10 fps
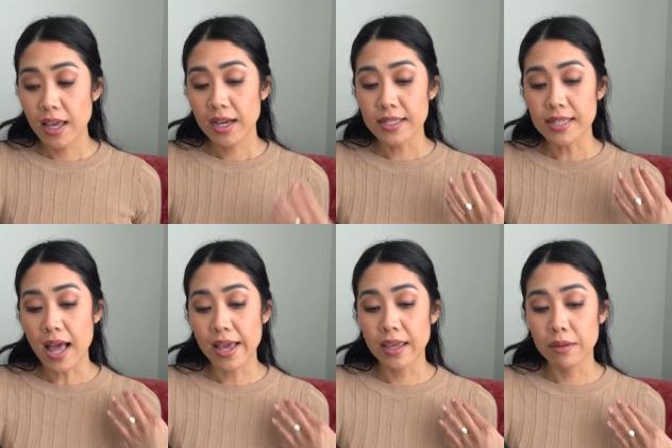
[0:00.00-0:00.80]
because
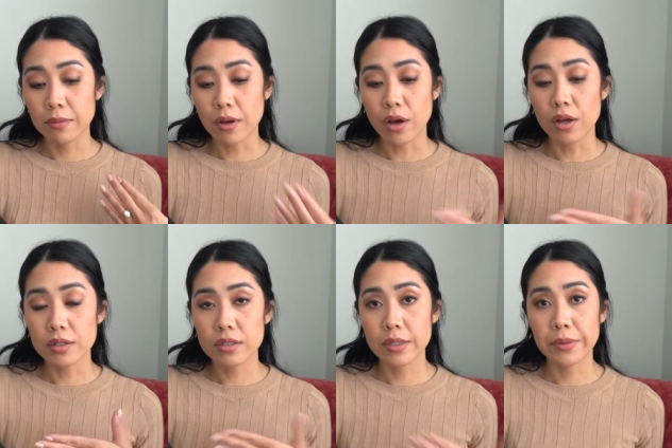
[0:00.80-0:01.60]
I am
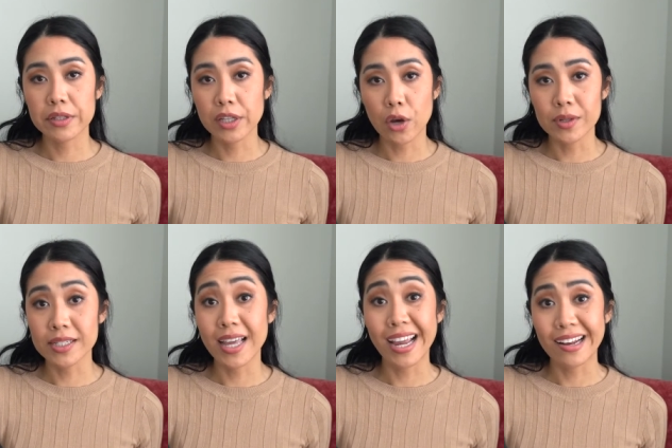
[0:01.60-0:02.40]
typically always
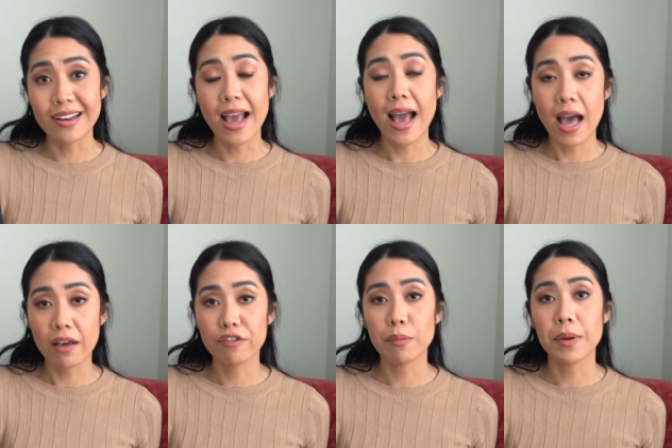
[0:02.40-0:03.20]
at eight and a
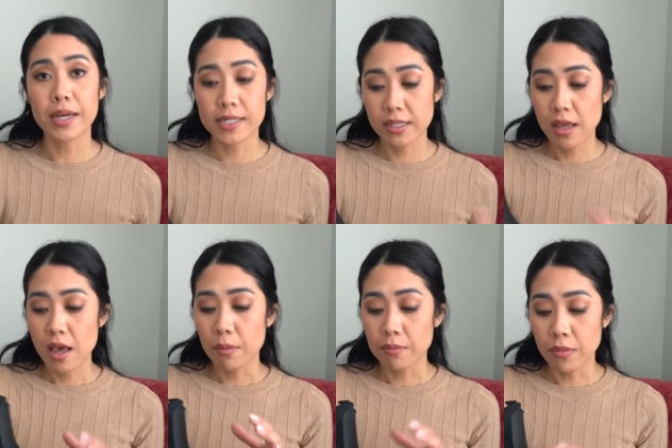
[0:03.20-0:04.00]
half, but
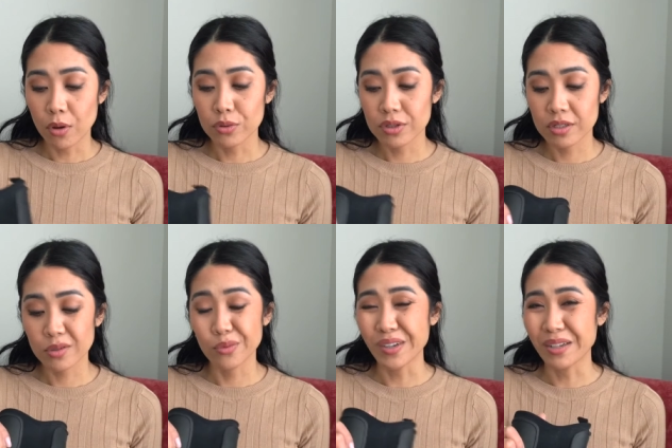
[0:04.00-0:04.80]
most
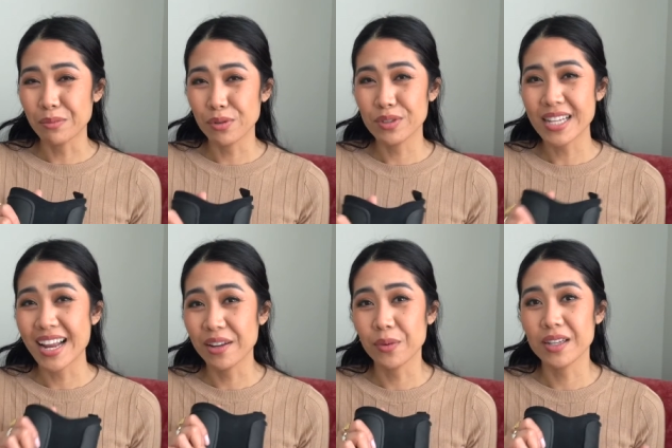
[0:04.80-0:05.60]
rain boots
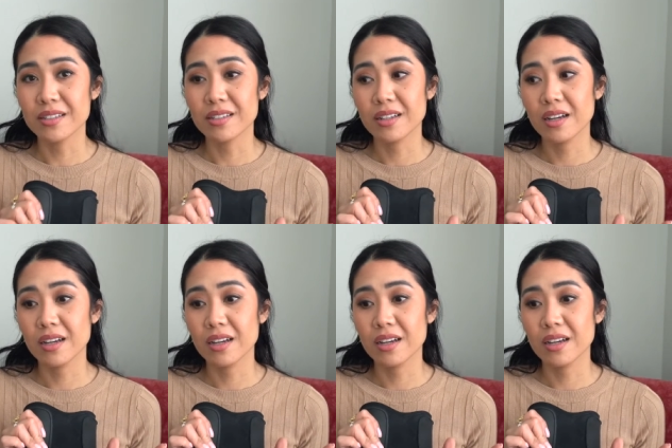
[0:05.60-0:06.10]
anyways